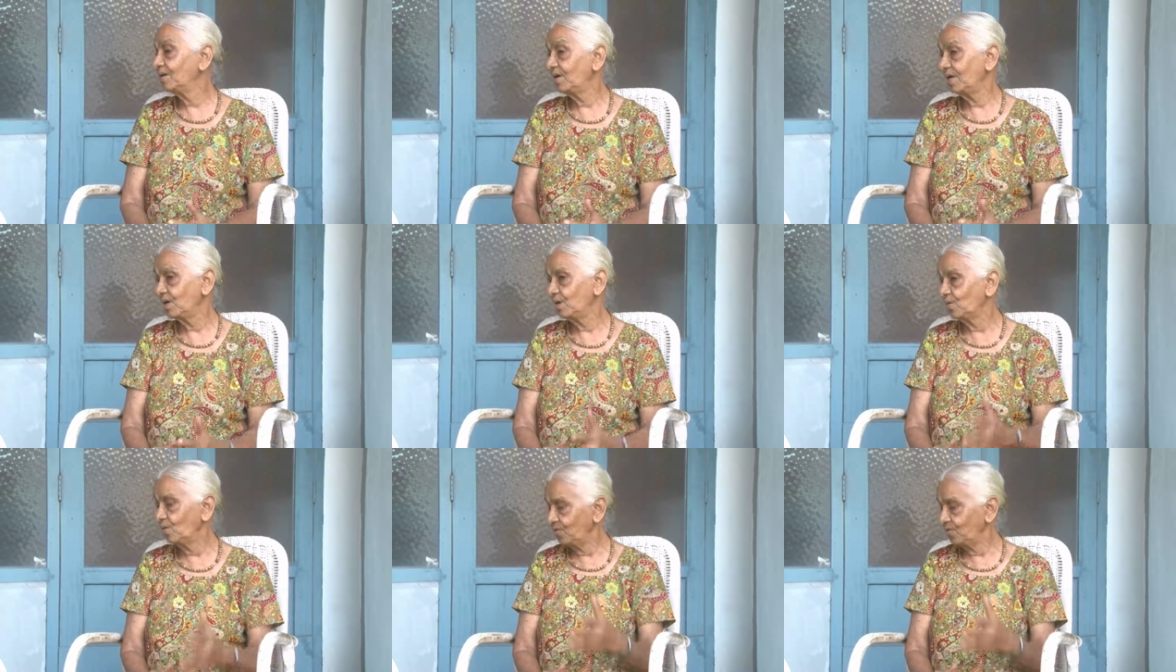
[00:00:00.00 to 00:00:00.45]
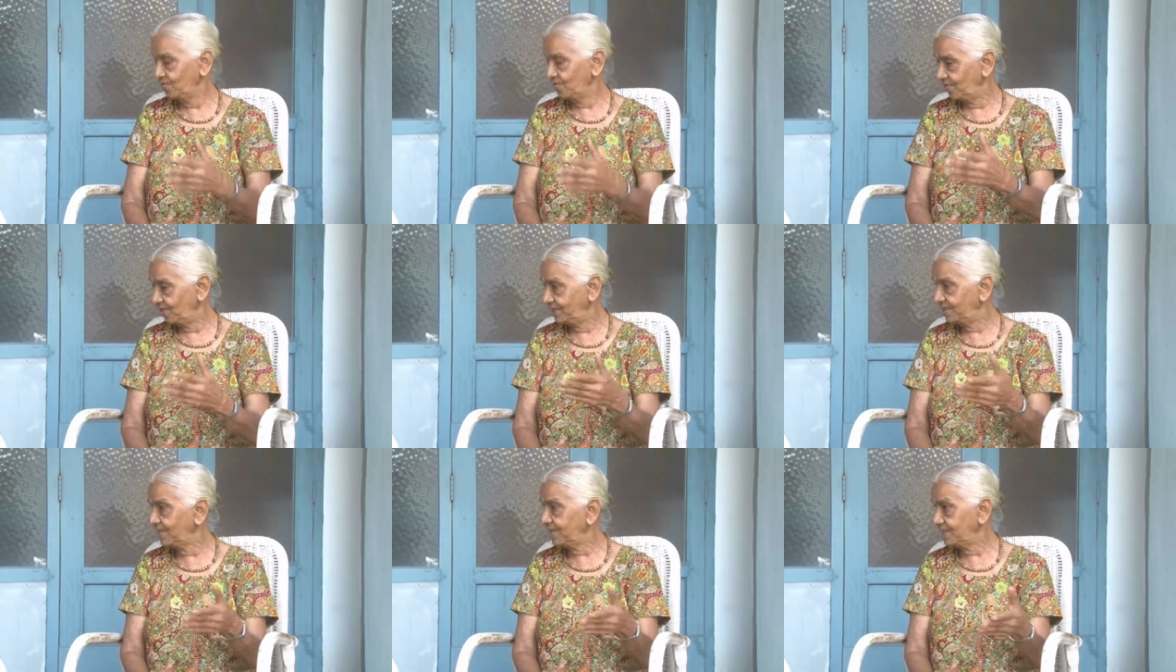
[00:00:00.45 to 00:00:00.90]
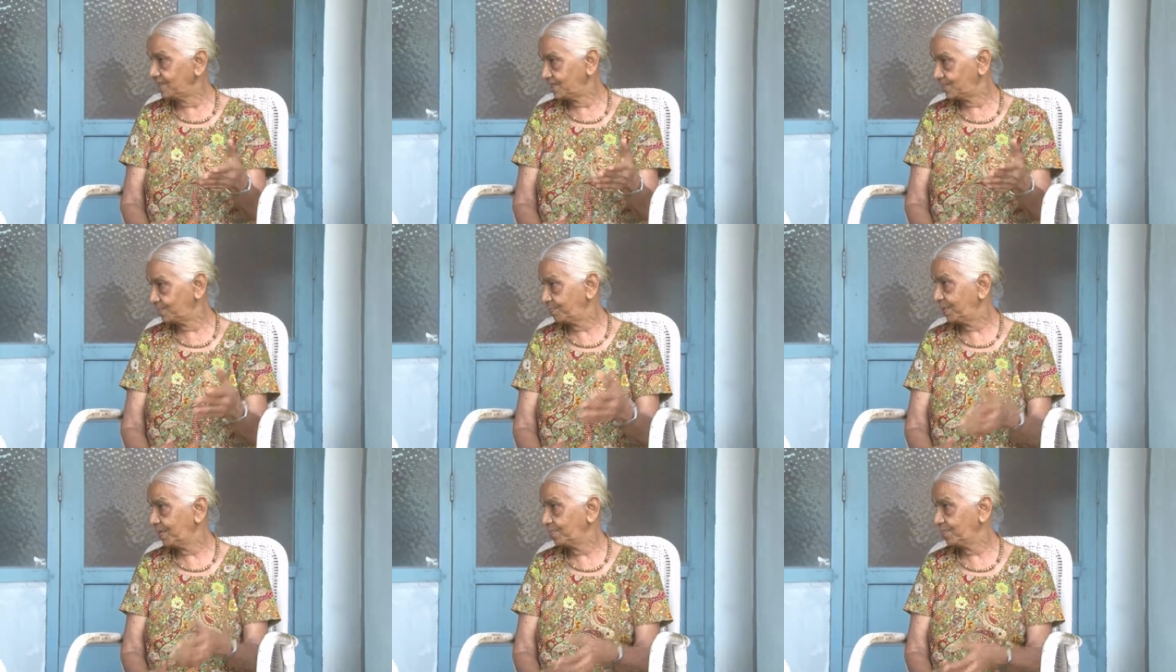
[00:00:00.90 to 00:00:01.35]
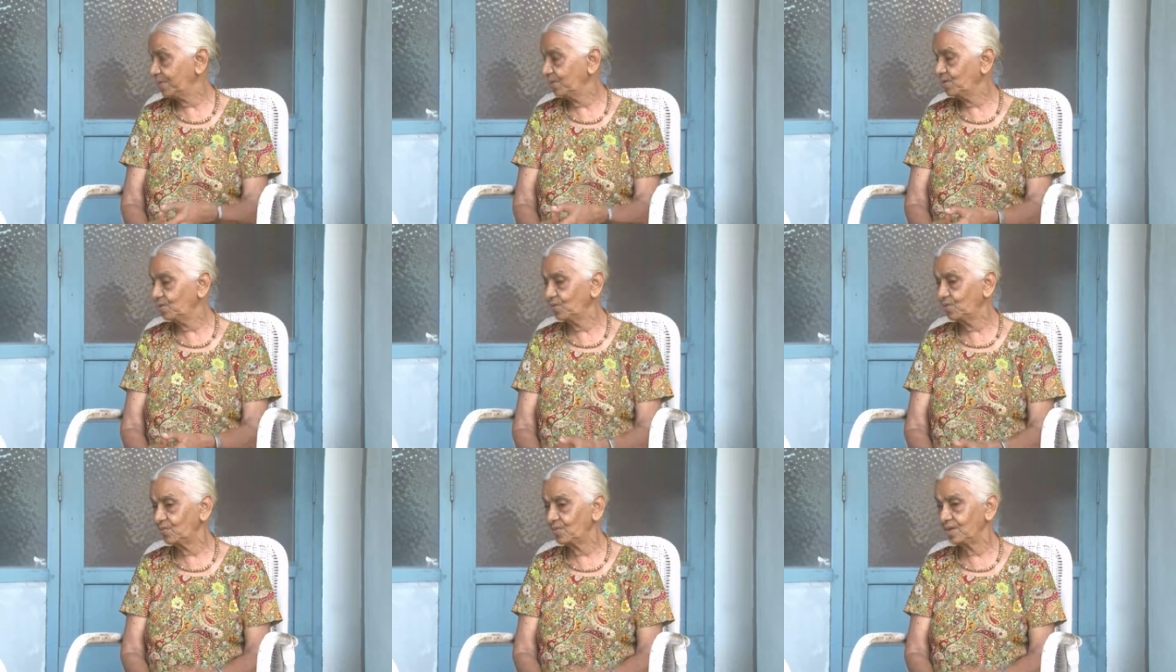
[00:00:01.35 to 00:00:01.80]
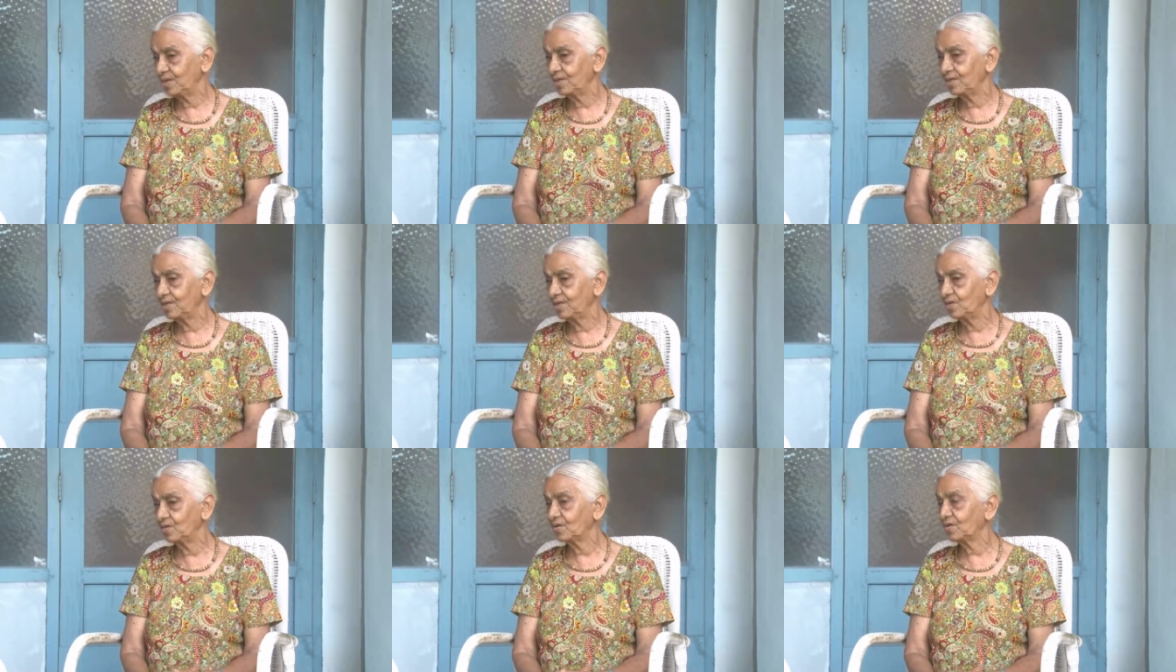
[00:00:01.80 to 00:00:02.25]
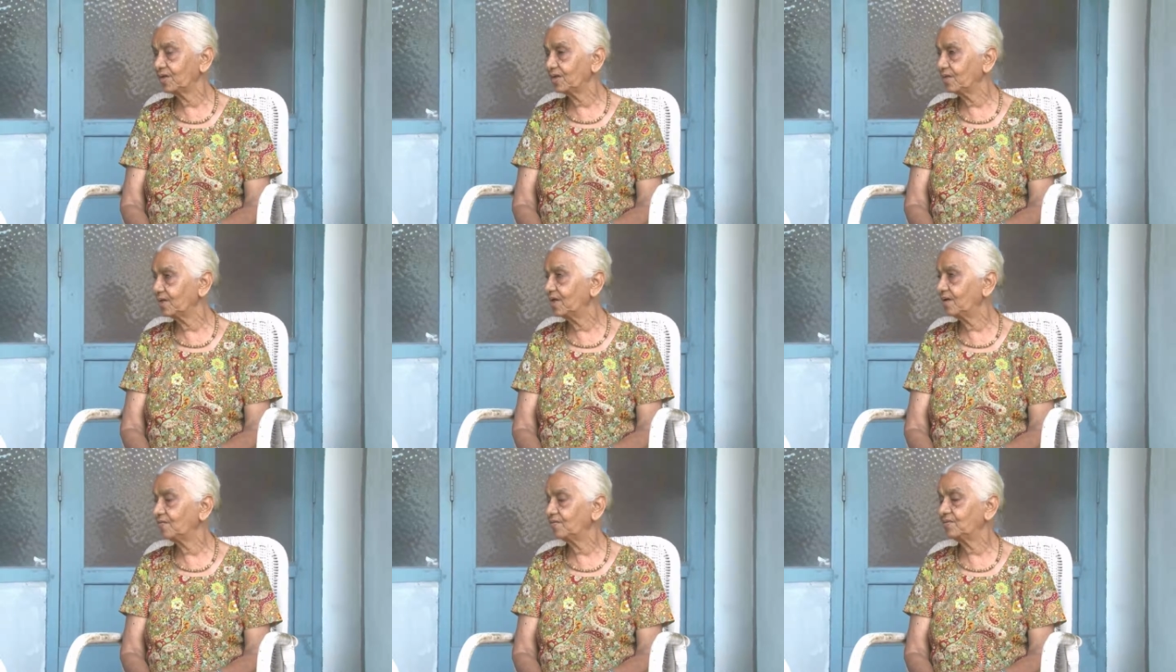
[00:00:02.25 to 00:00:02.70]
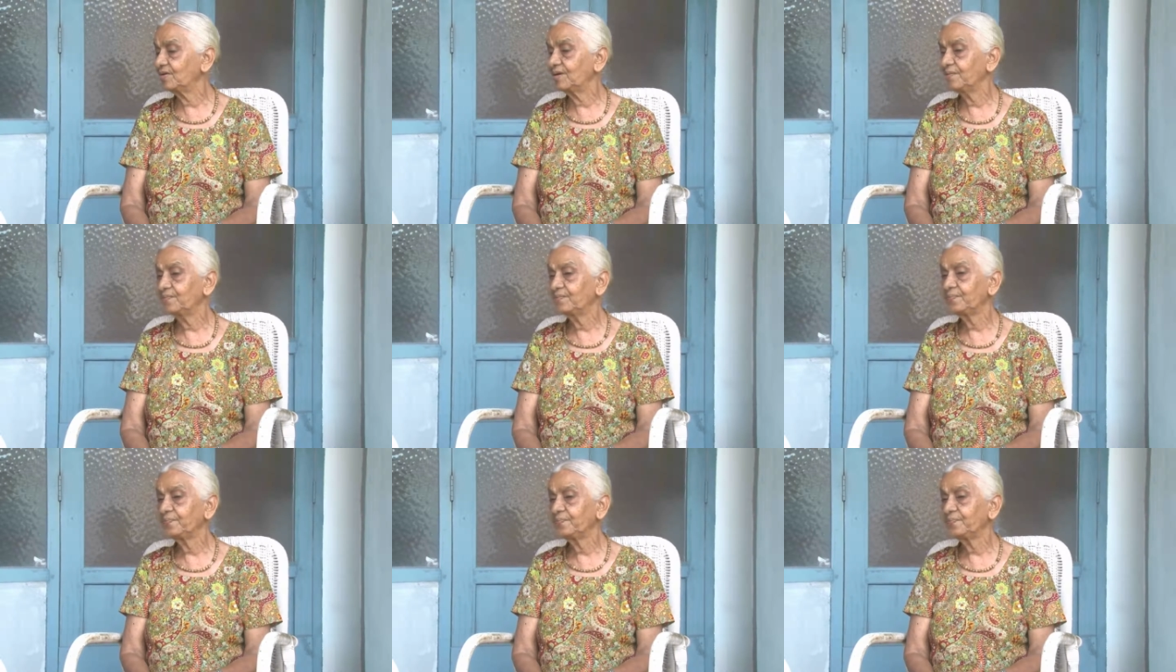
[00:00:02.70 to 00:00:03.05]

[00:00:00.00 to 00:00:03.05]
with these people who were looking after.